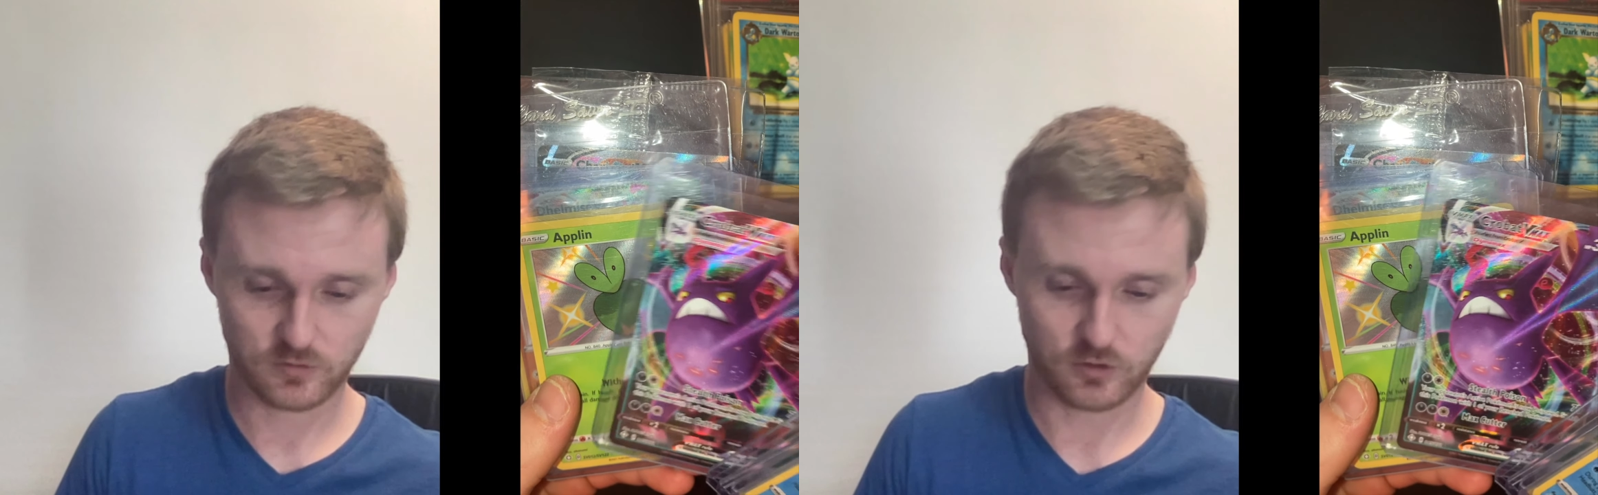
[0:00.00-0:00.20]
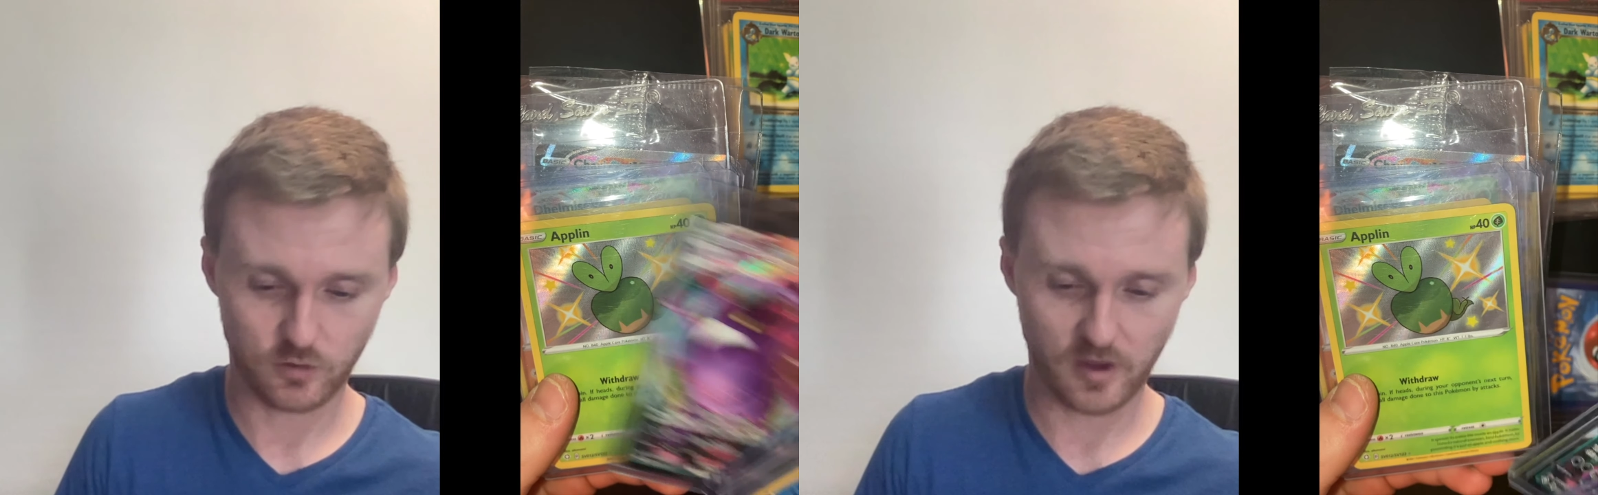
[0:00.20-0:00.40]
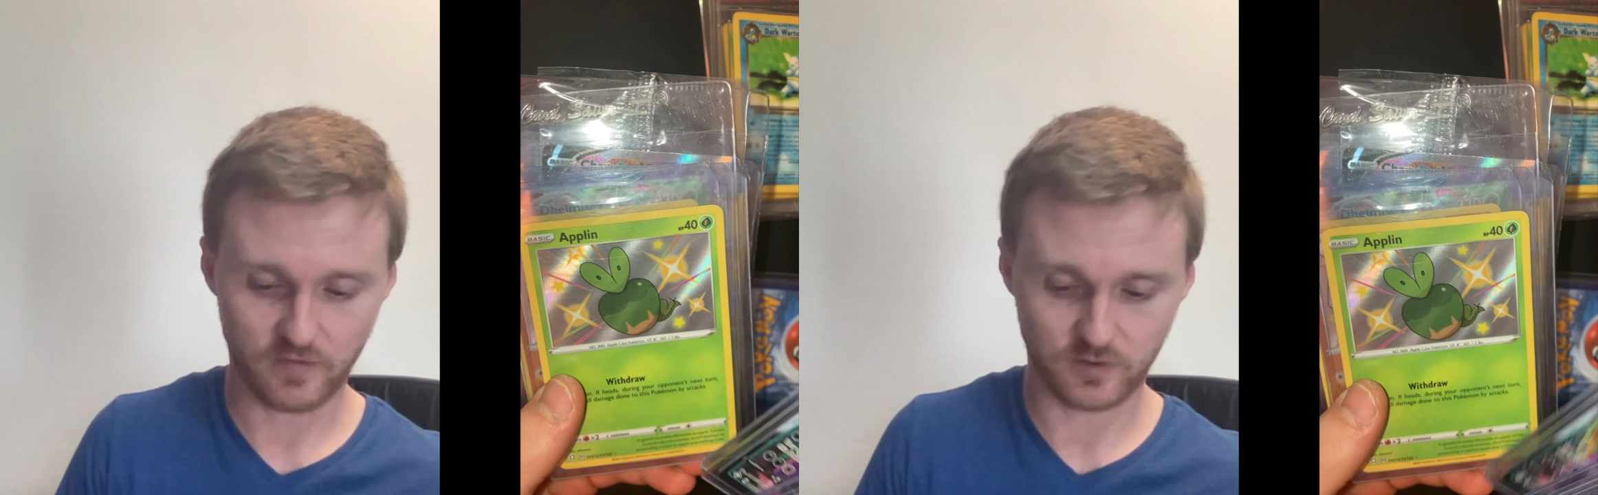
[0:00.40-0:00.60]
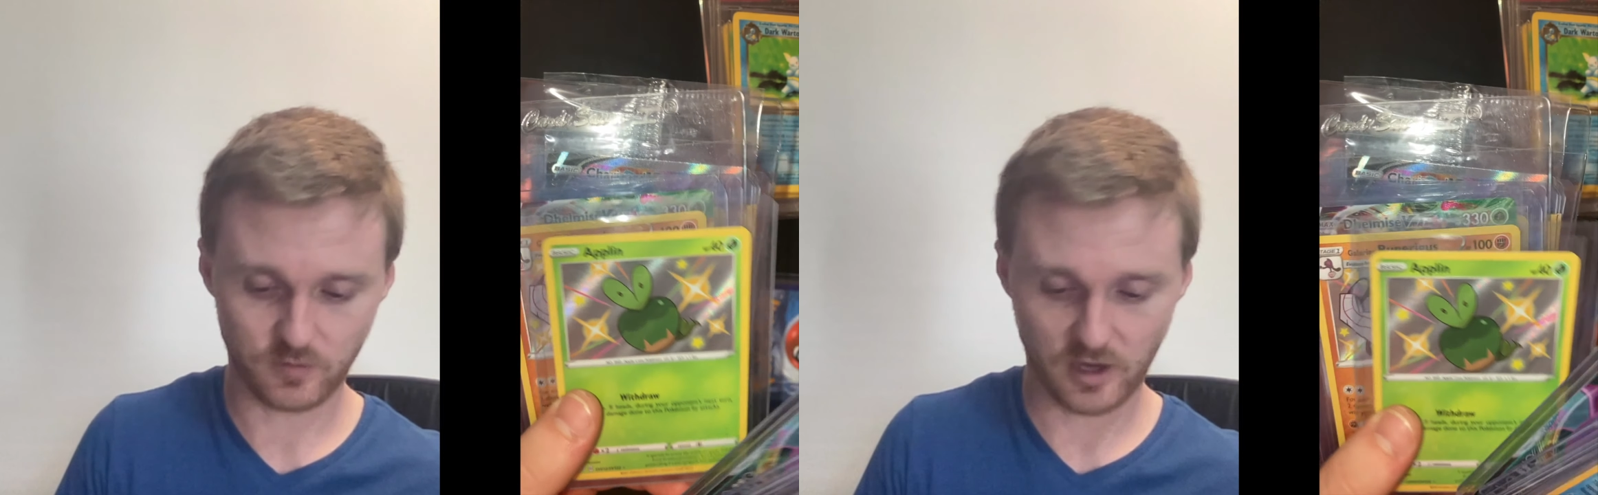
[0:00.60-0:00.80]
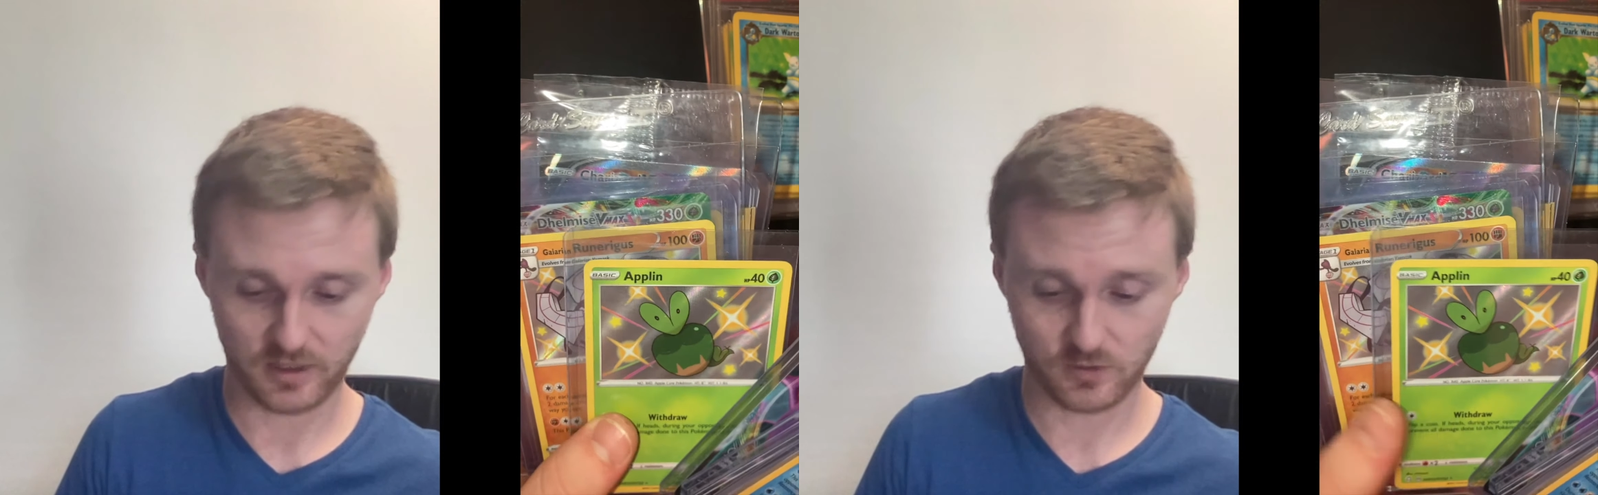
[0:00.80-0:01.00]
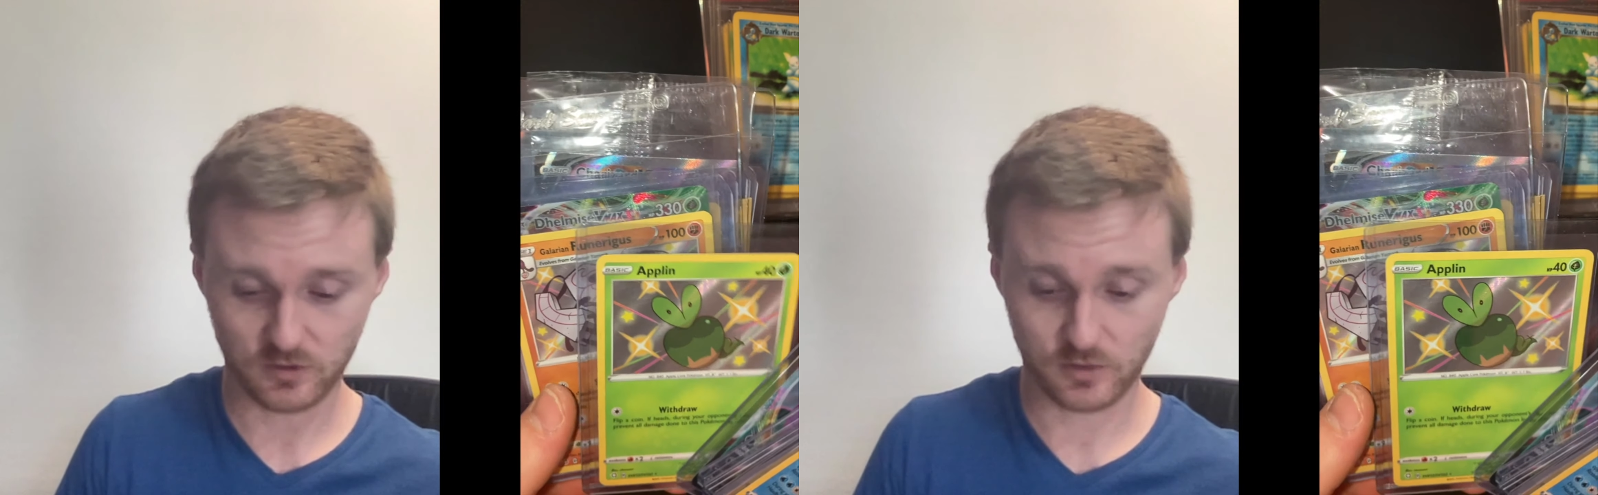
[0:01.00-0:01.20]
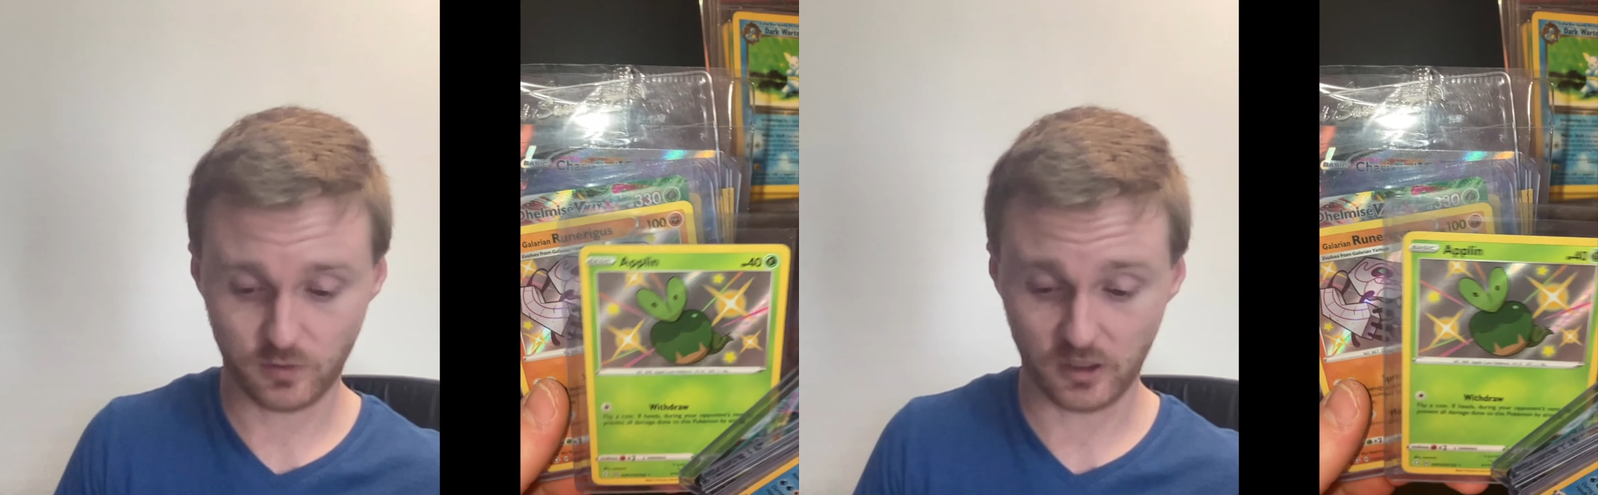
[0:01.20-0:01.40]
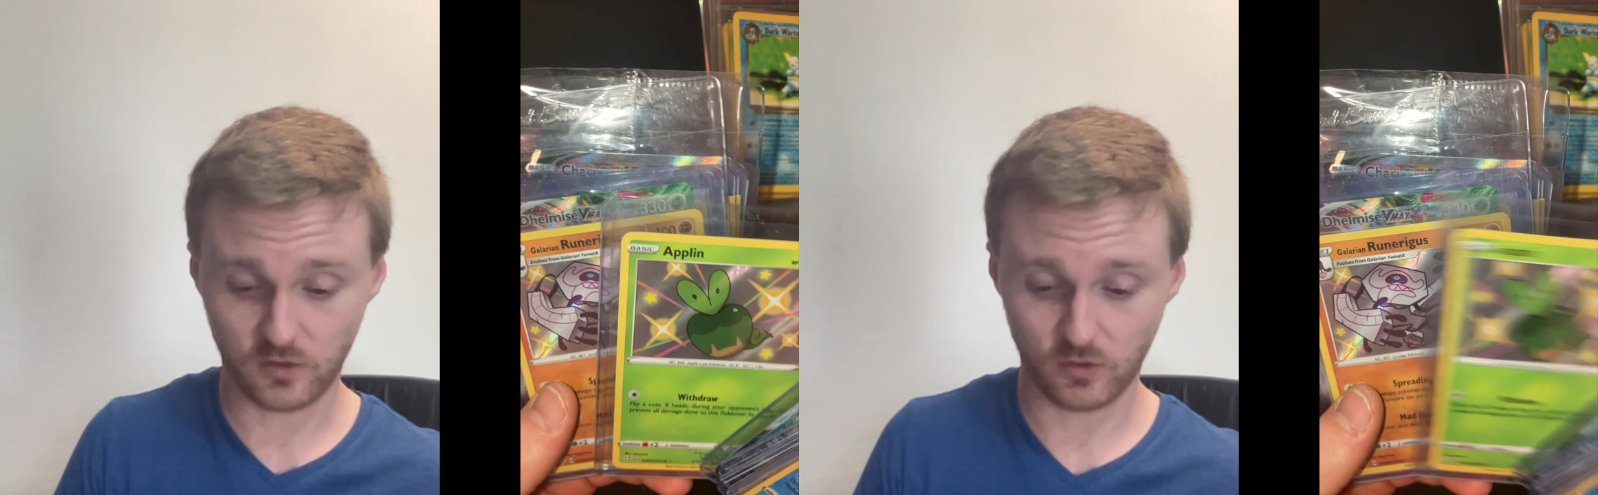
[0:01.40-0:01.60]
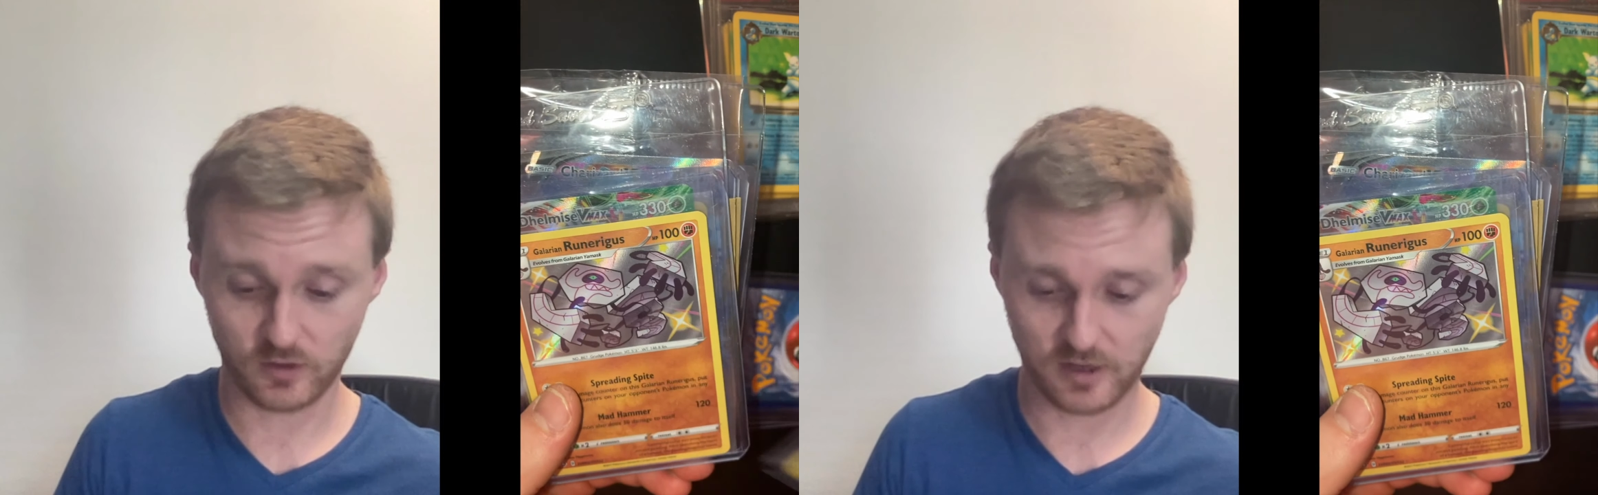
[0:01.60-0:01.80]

Crobat VMAX, which is pretty cool